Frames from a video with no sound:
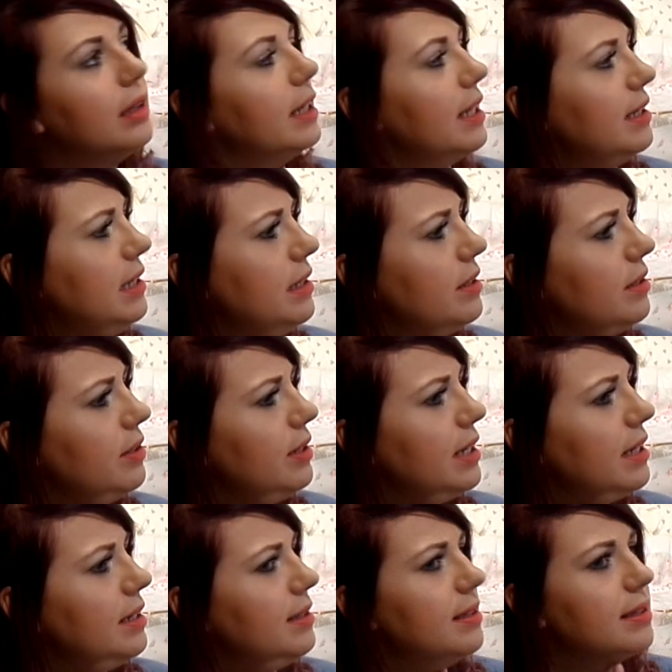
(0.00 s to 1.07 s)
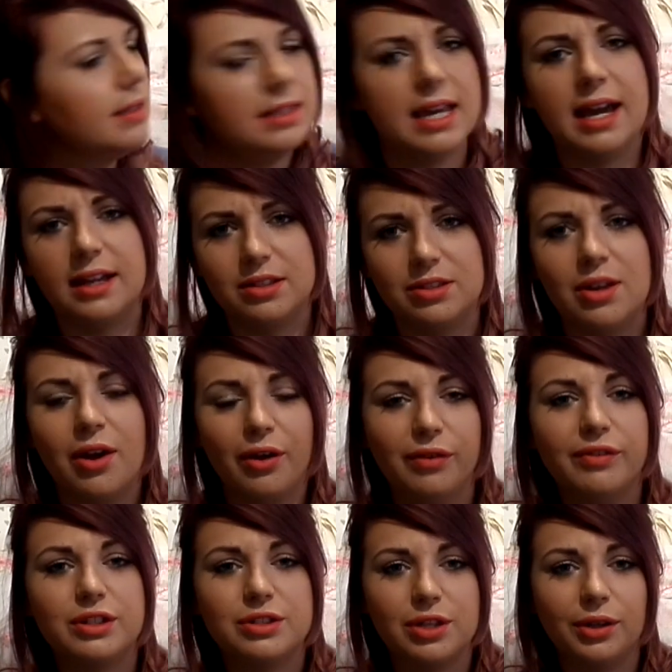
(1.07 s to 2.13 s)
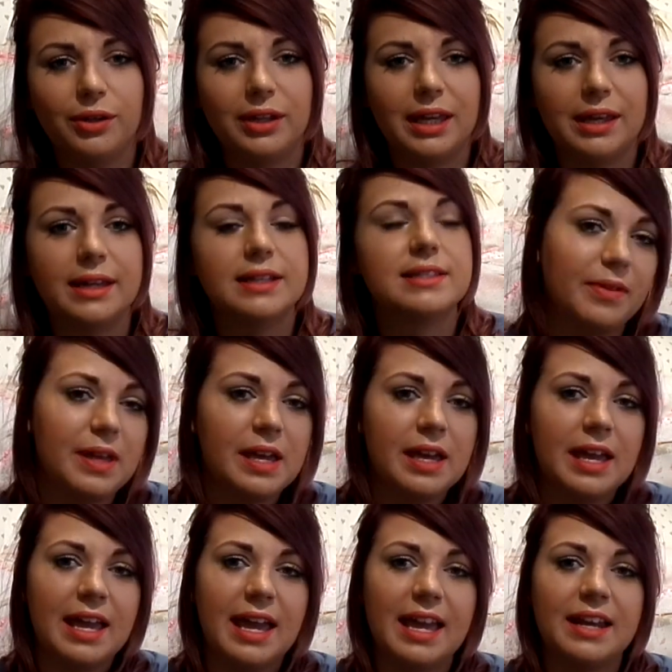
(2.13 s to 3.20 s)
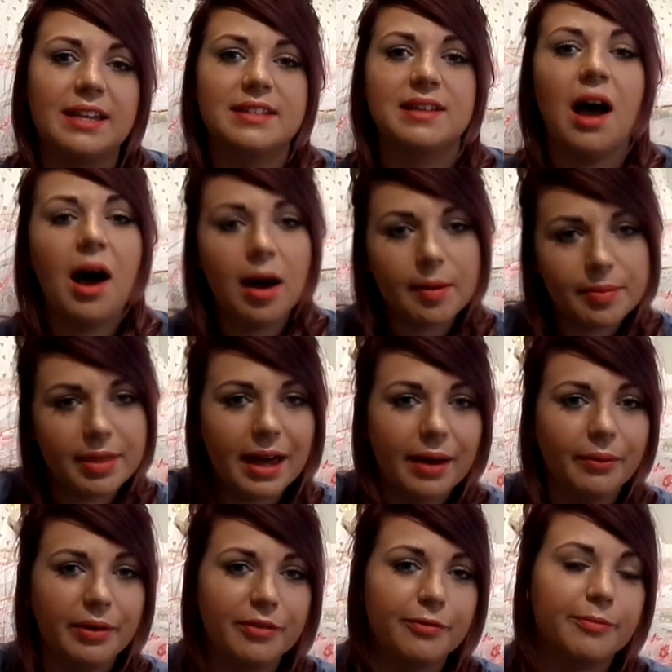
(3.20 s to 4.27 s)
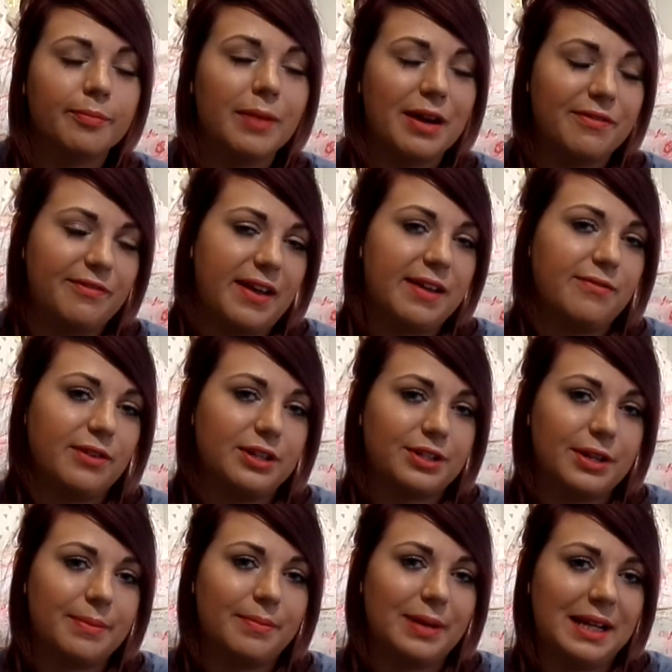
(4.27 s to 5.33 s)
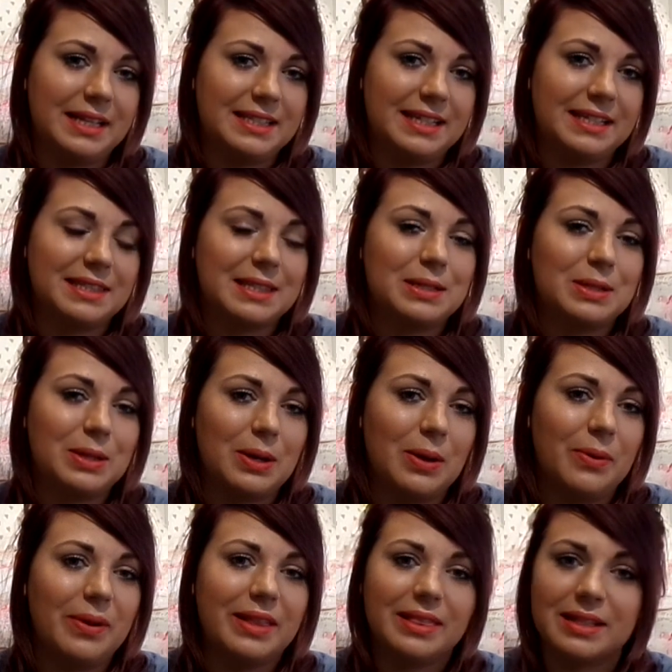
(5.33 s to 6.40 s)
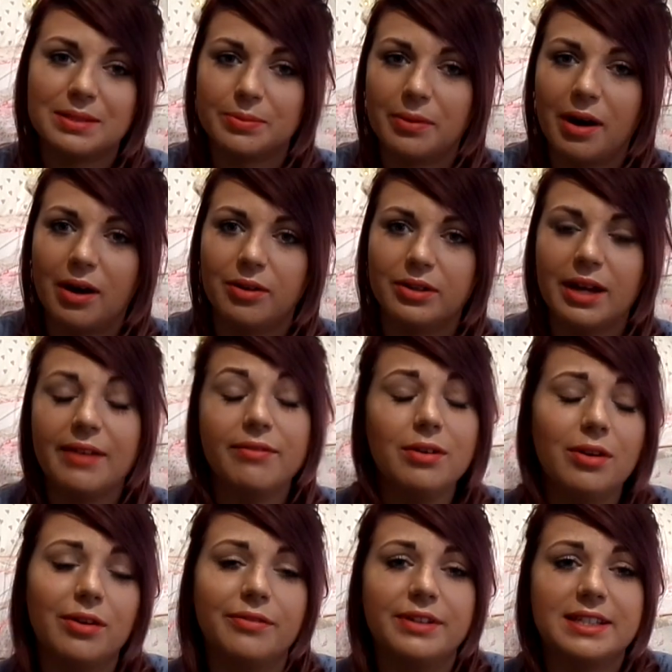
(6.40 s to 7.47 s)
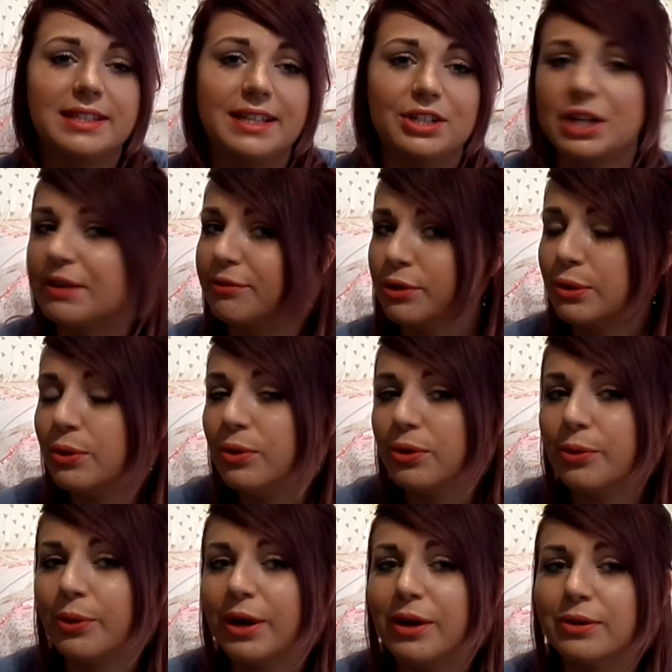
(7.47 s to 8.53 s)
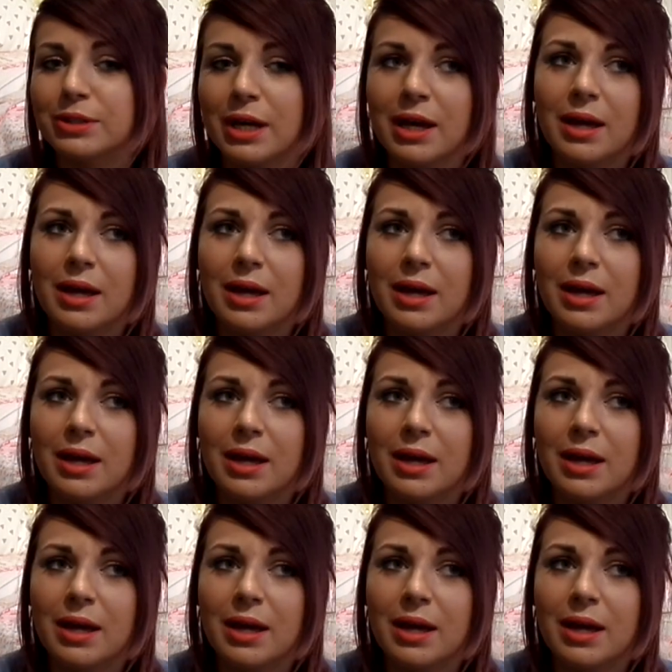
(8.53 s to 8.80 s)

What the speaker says: Is it 2 years? Yeah, over 2 years. It is up there with my favourite places to go in this world. I've not obviously travelled all the world,